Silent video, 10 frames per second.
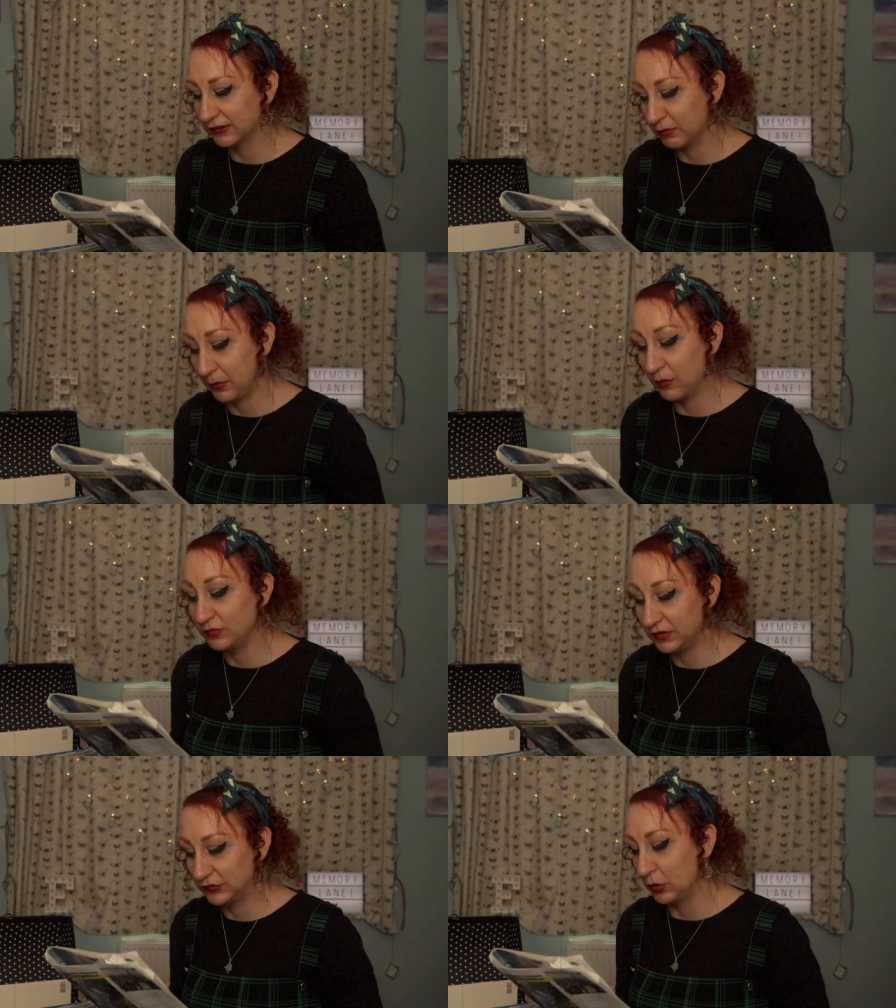Little
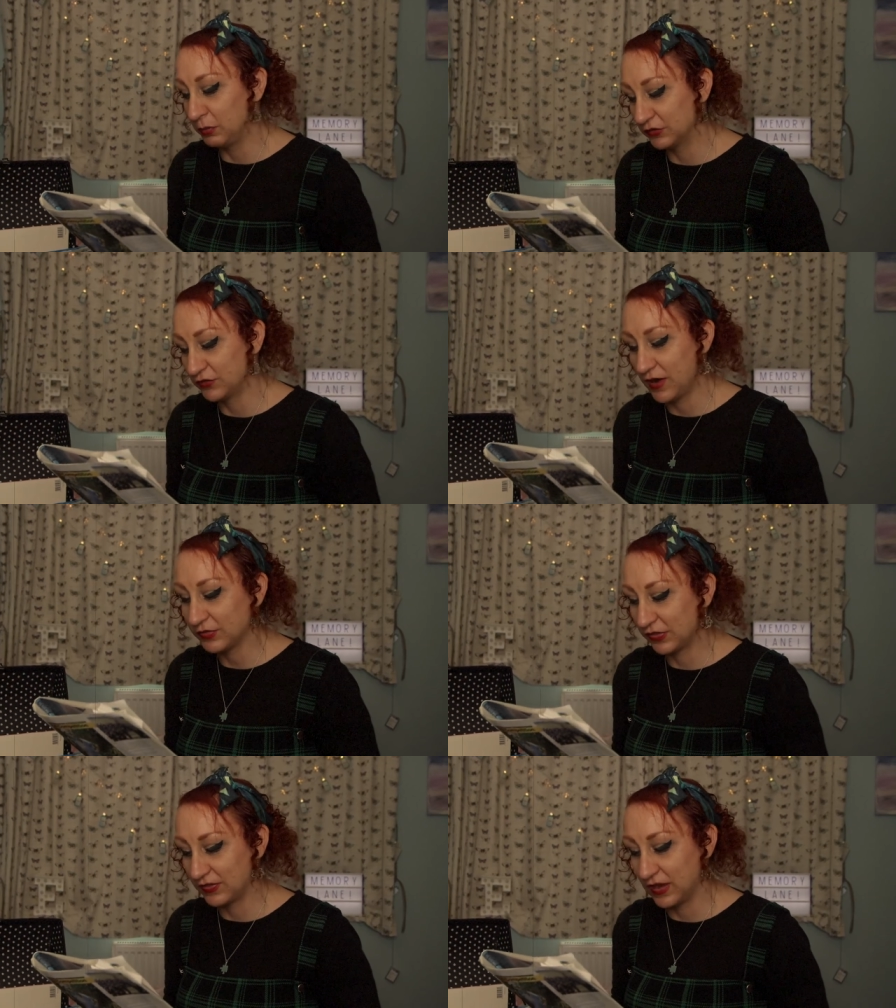Pony top and
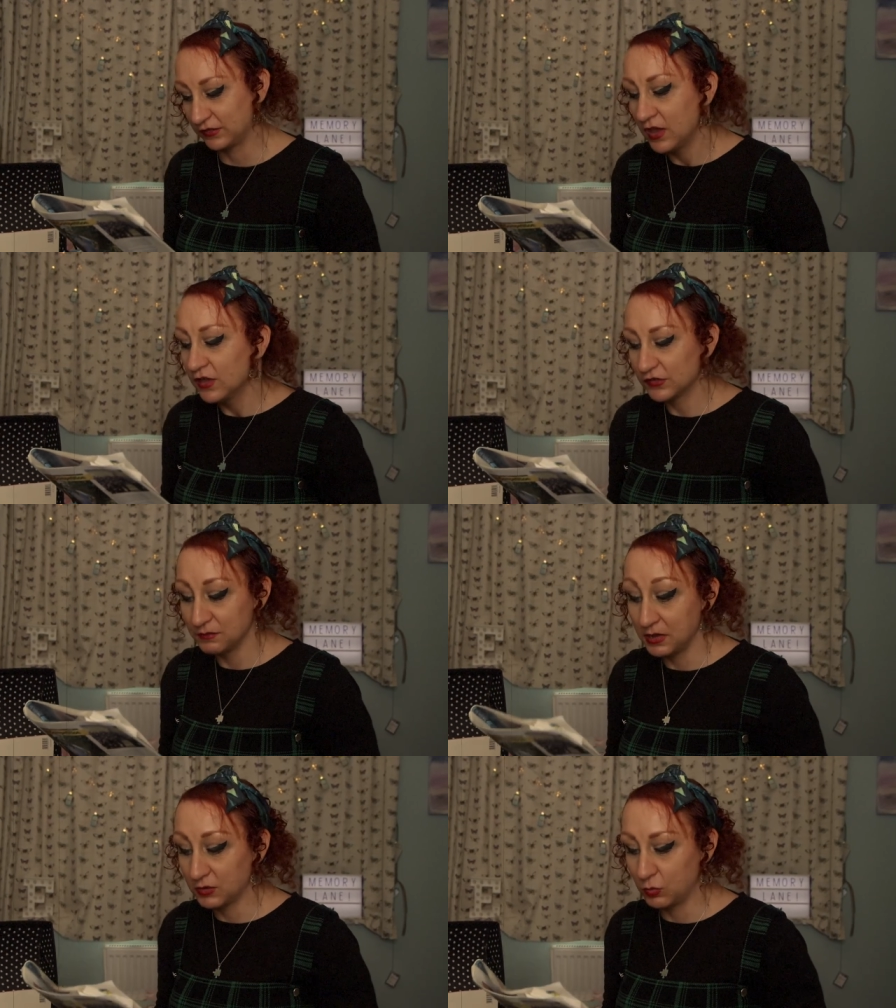trouser set to
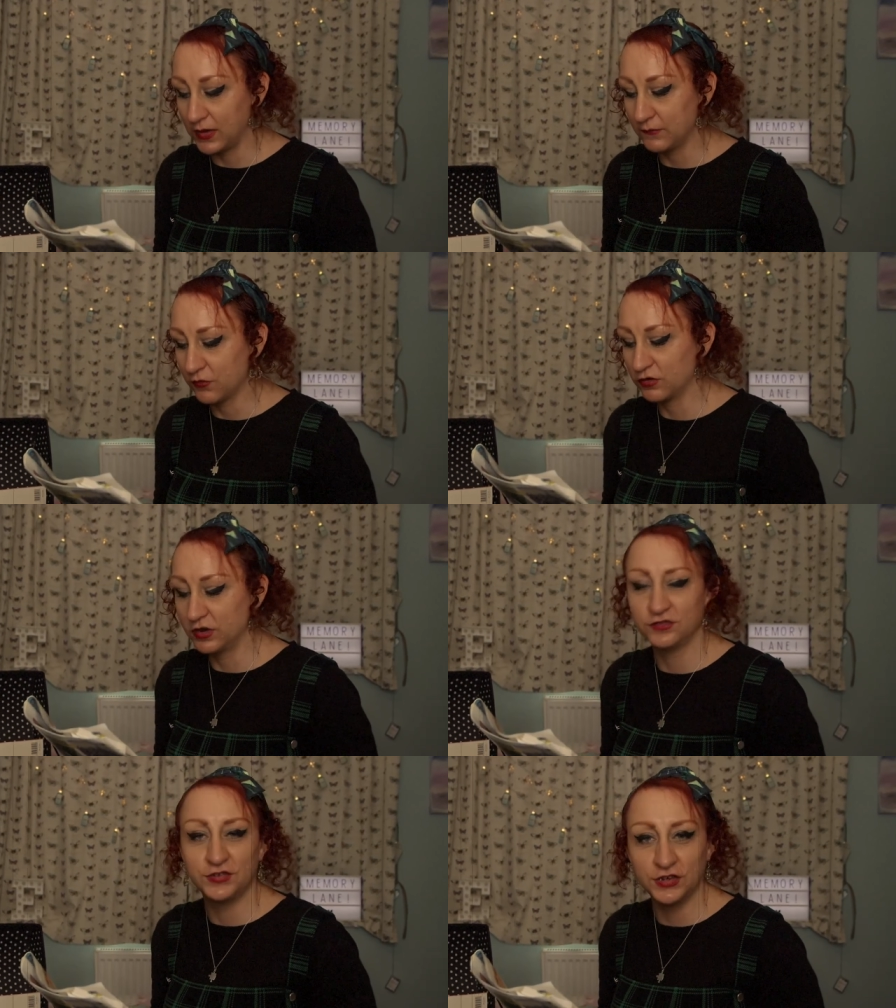make way for an
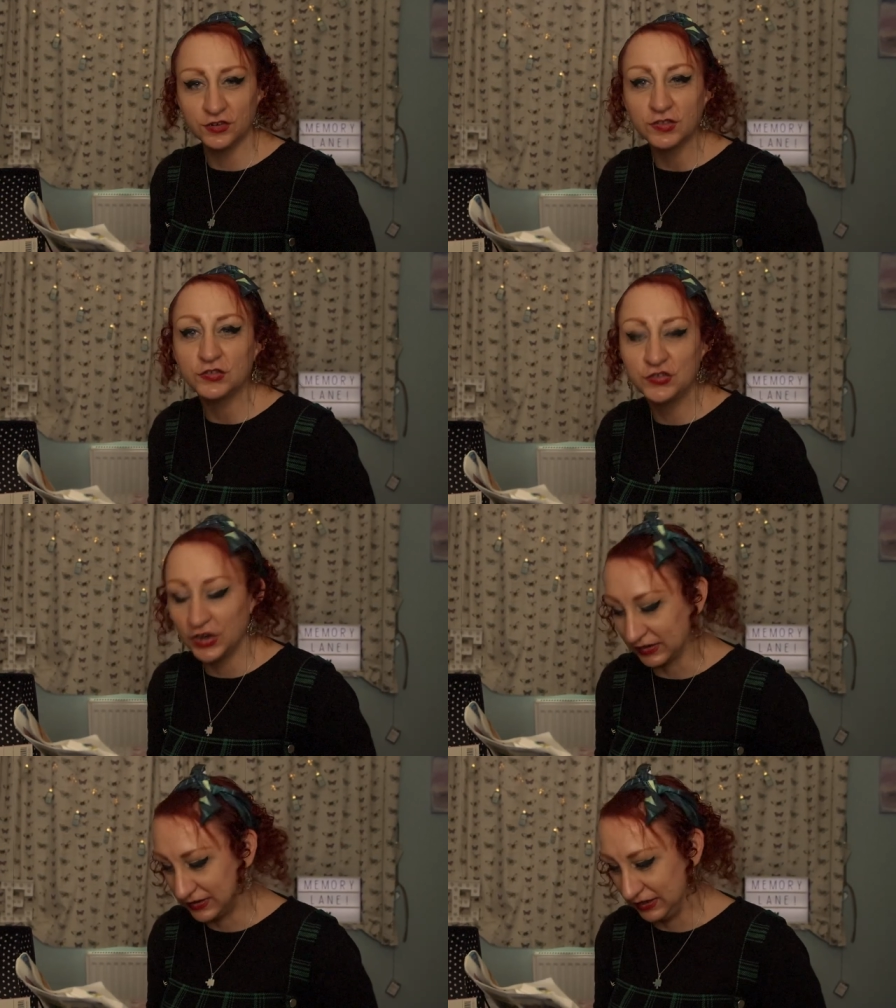Adidas
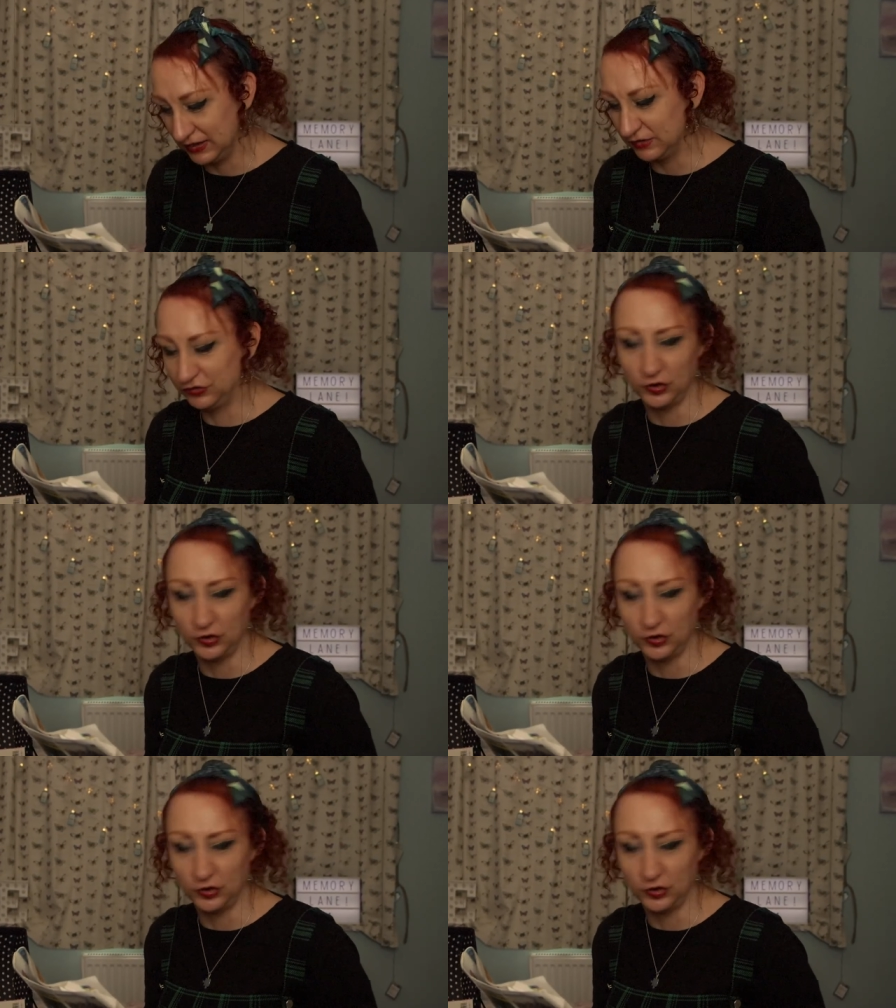jacket and